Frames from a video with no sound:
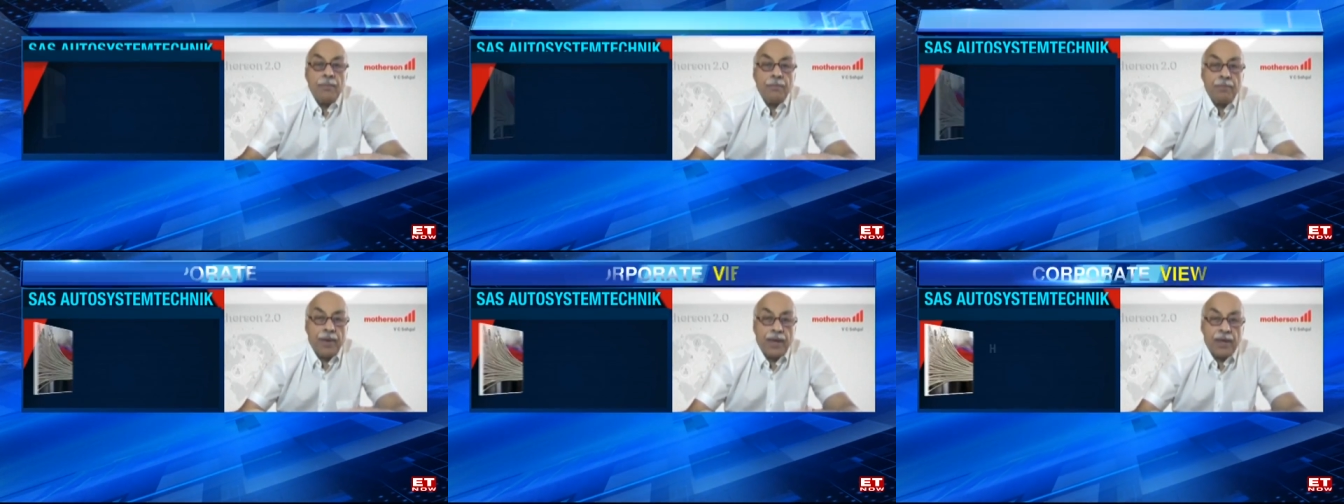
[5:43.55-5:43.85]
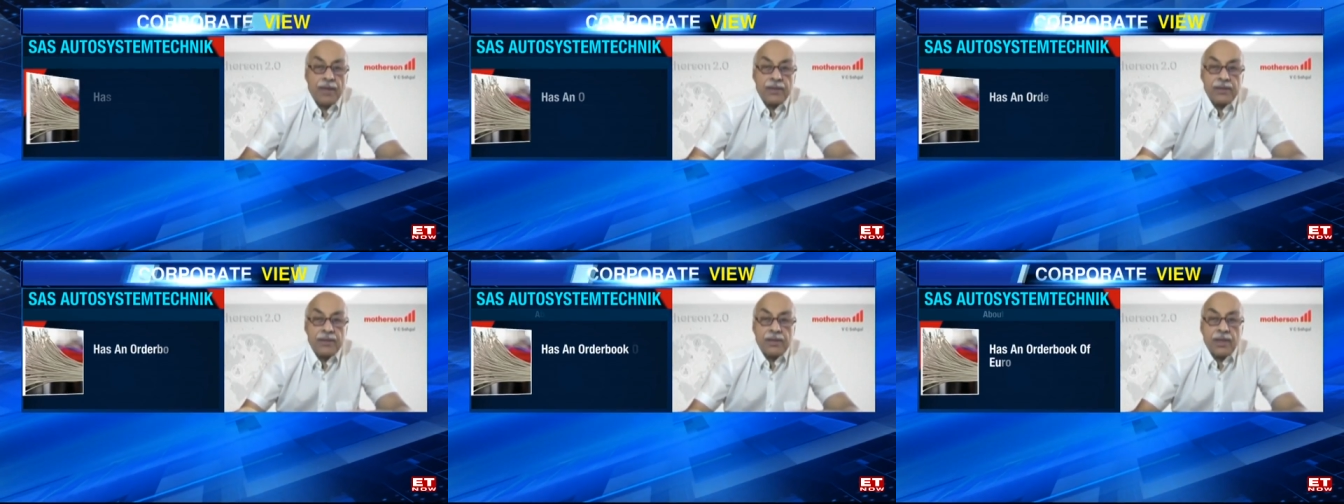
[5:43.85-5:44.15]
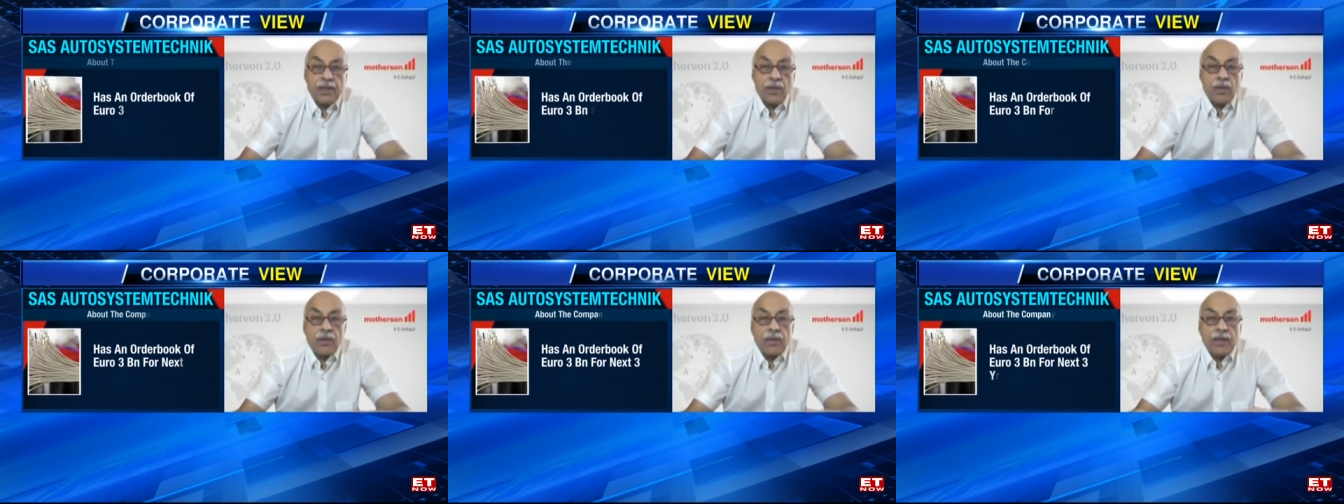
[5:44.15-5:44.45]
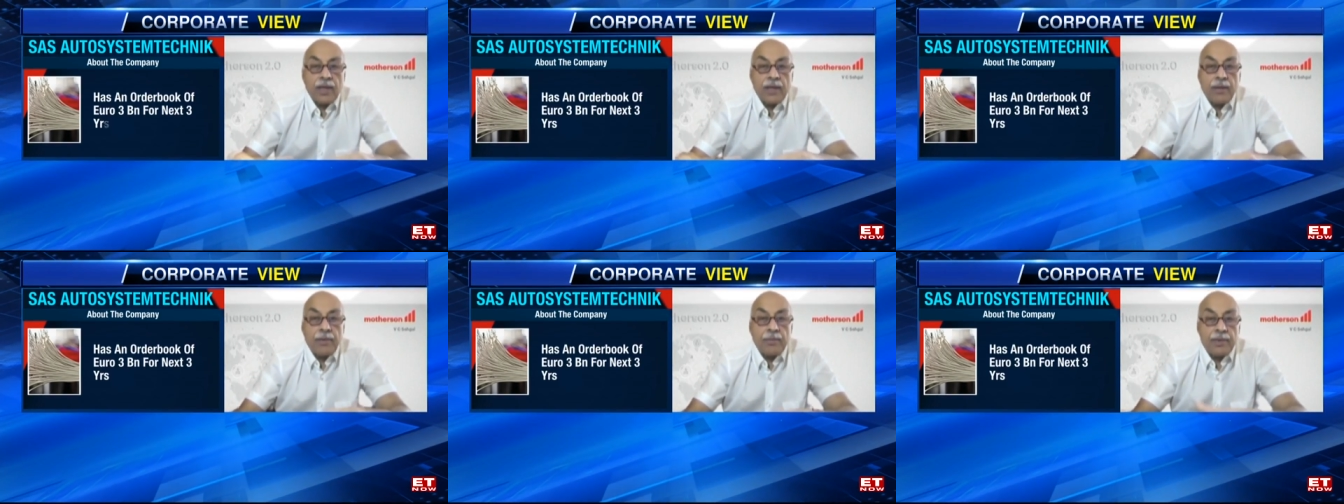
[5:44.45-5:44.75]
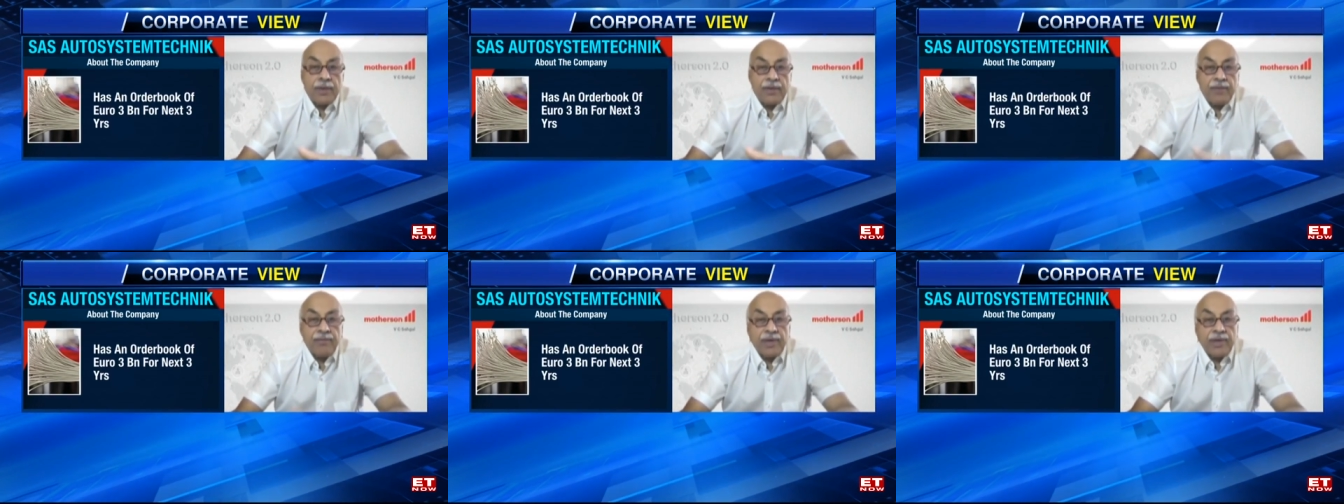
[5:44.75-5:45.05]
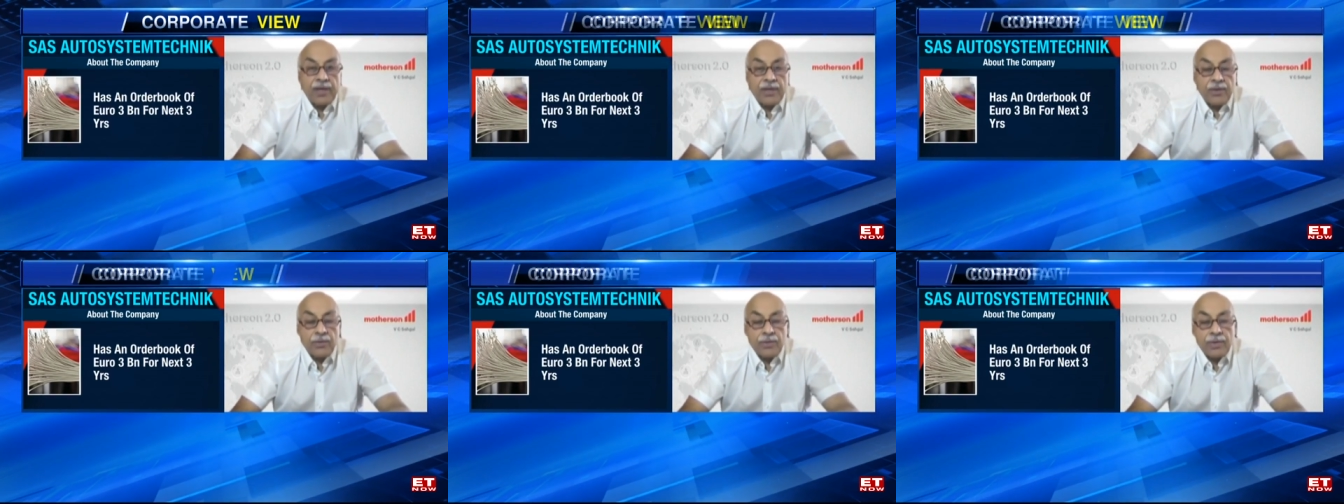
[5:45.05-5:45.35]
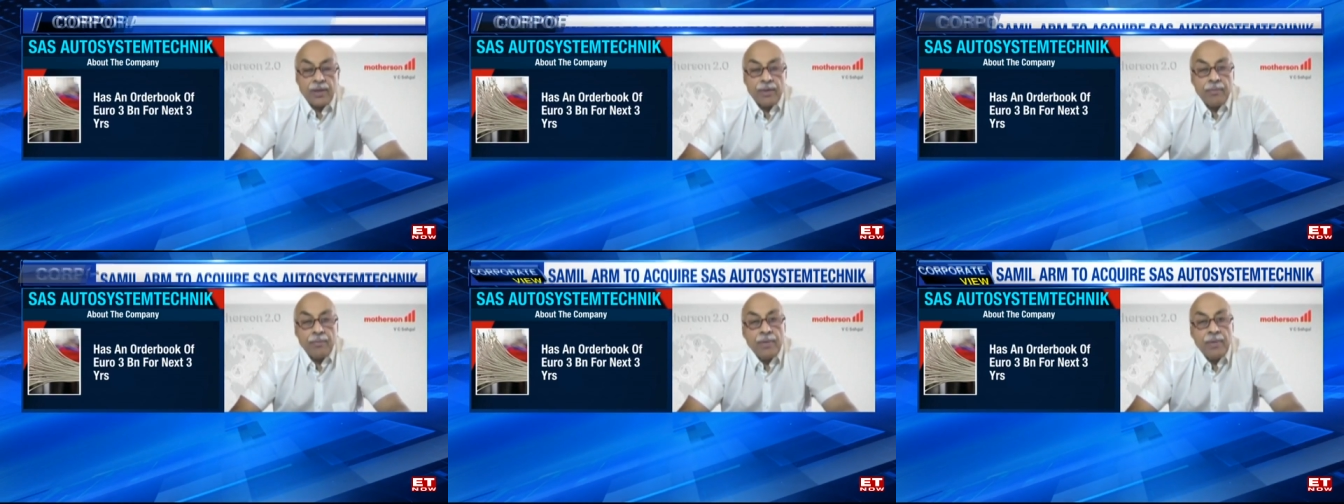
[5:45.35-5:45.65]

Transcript: parts and all that and giving it to them.